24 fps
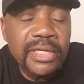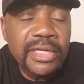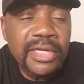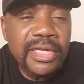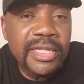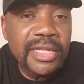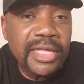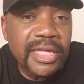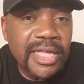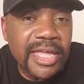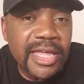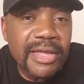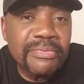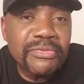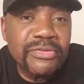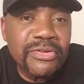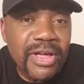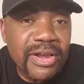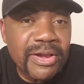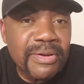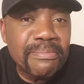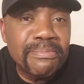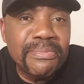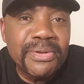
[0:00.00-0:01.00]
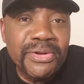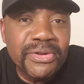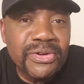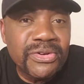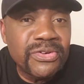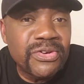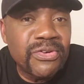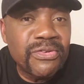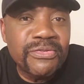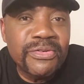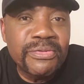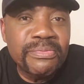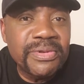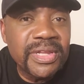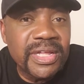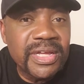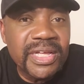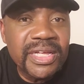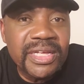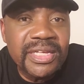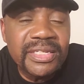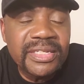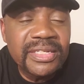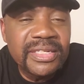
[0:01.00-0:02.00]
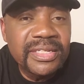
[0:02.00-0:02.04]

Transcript: And they kept trying to build it over blood.